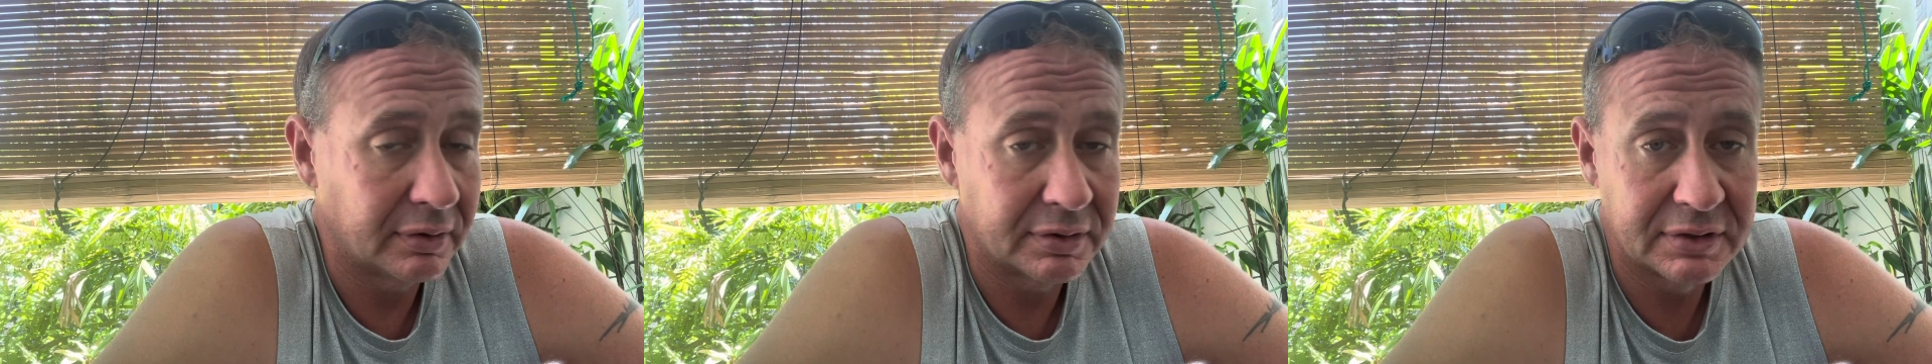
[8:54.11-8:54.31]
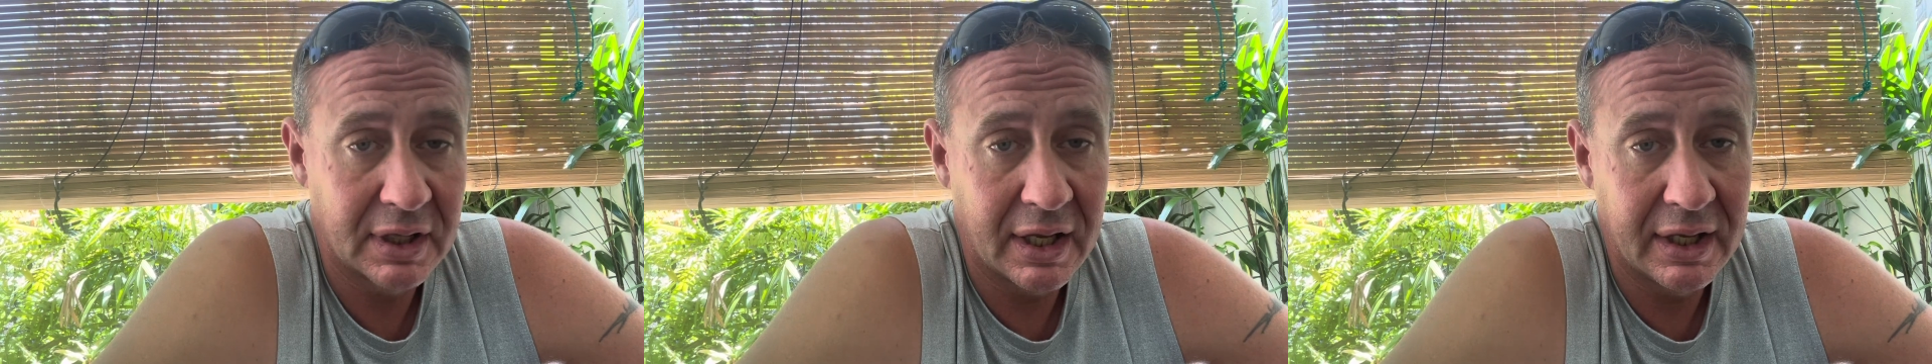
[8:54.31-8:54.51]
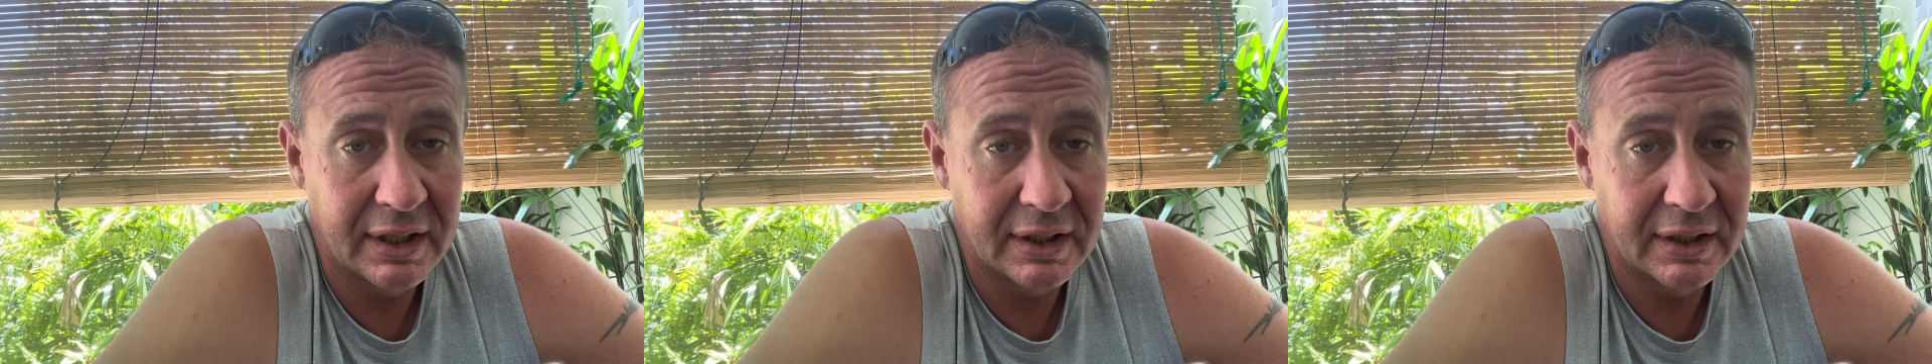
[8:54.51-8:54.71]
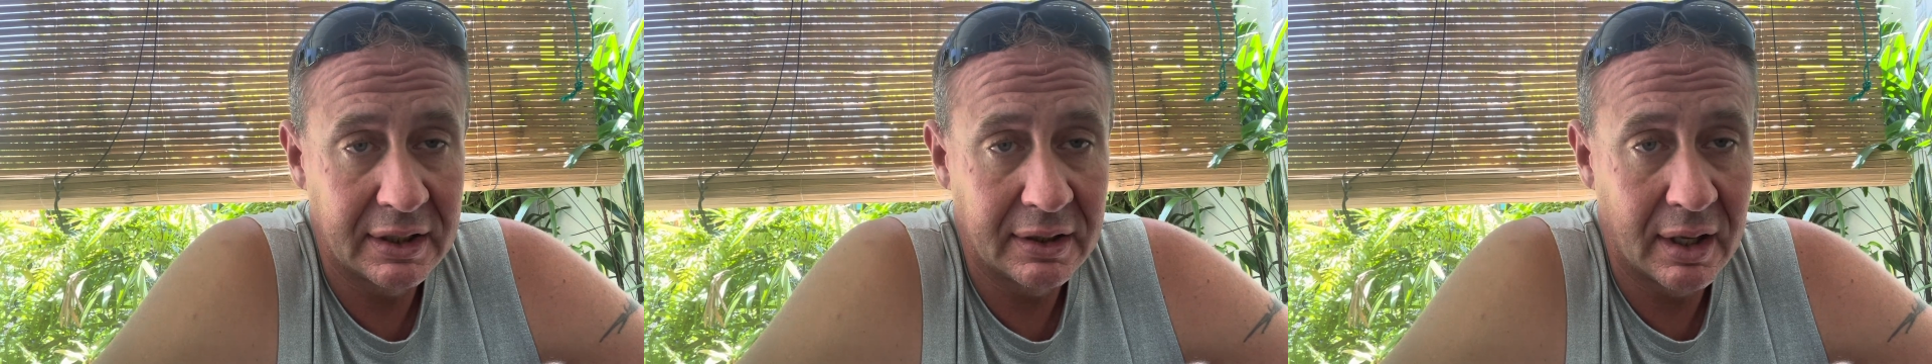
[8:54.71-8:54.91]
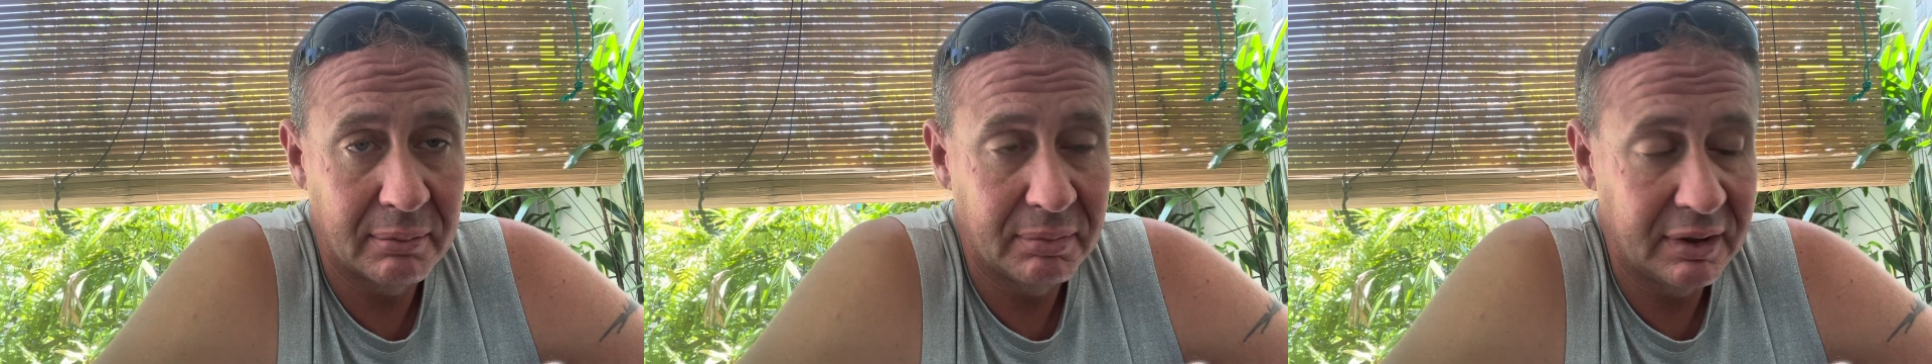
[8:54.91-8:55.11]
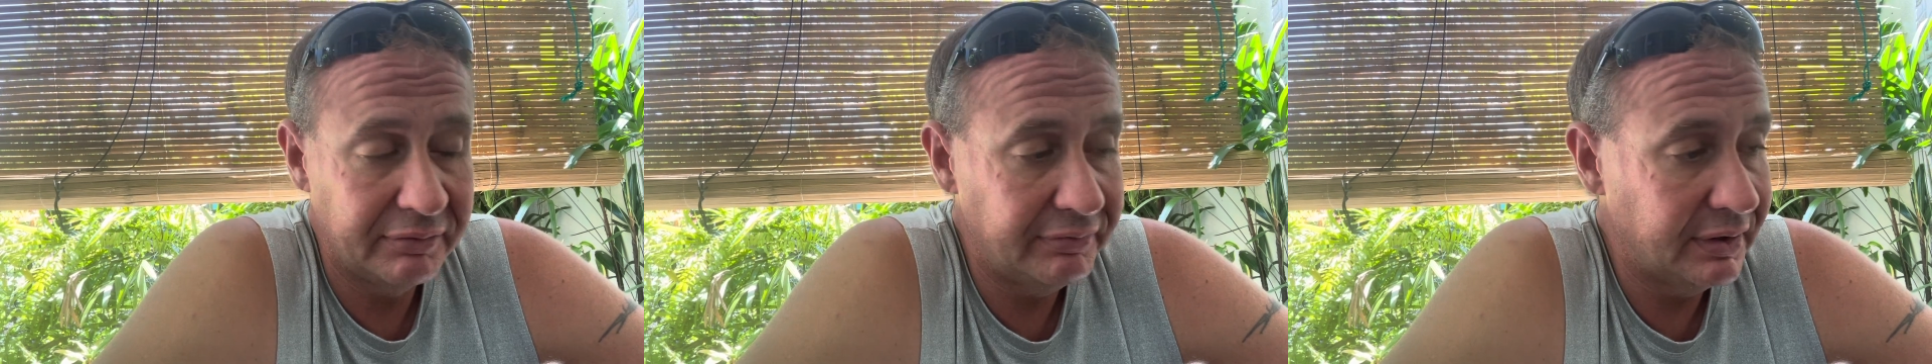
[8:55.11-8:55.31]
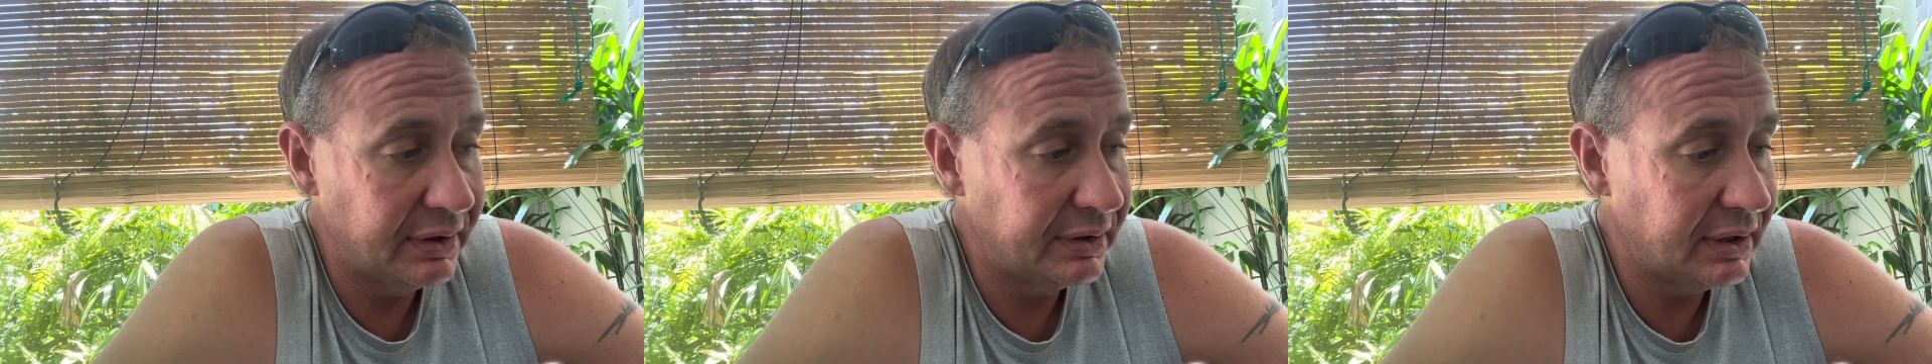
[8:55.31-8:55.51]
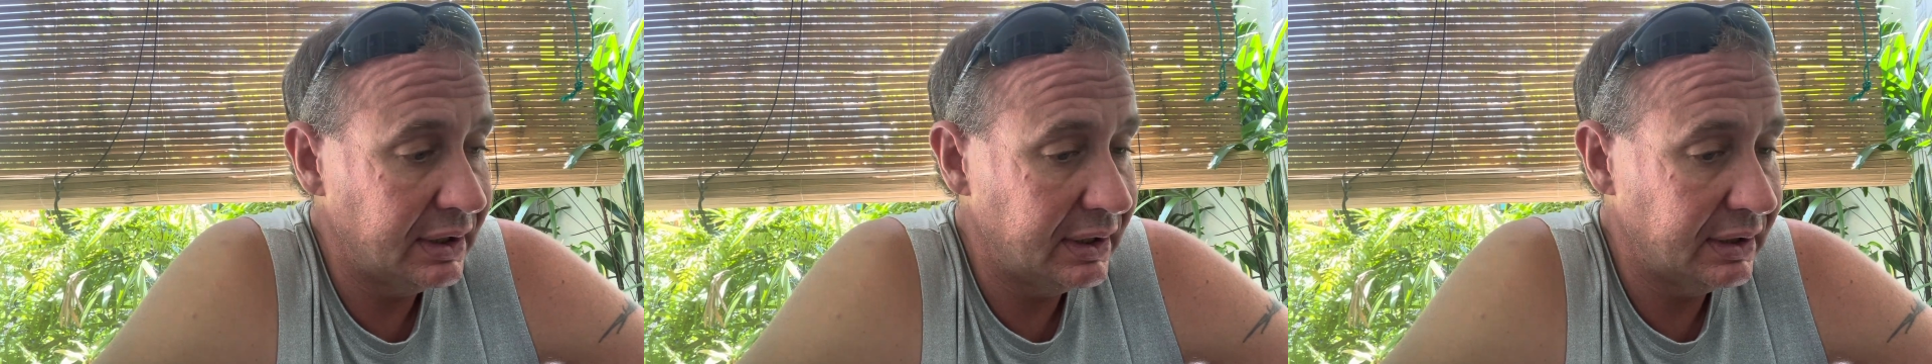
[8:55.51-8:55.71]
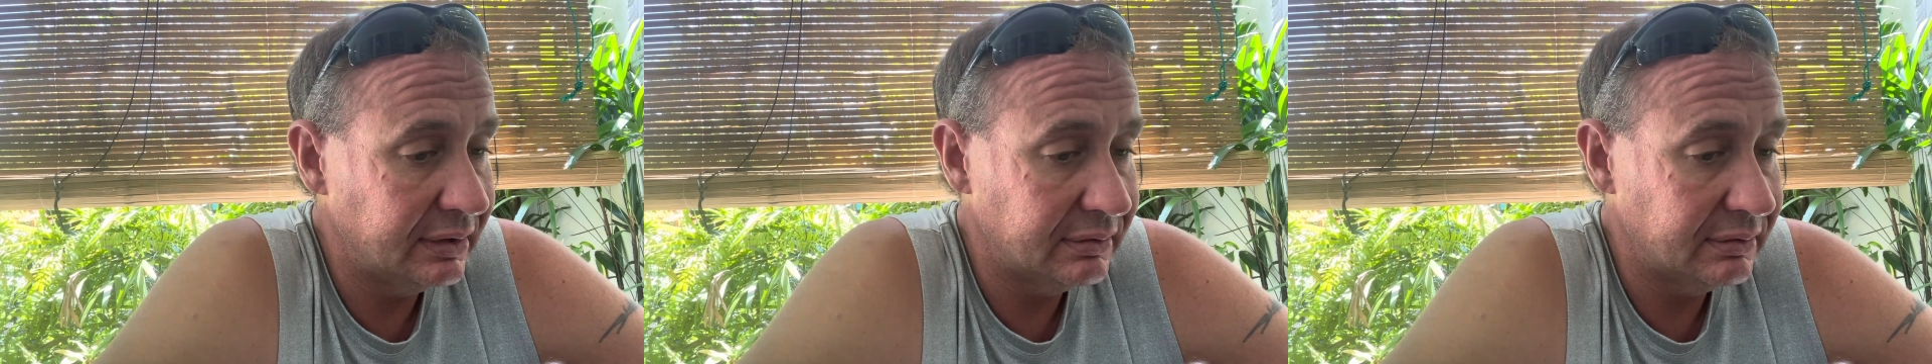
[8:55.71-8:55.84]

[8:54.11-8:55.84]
steak and it not be fit to eat.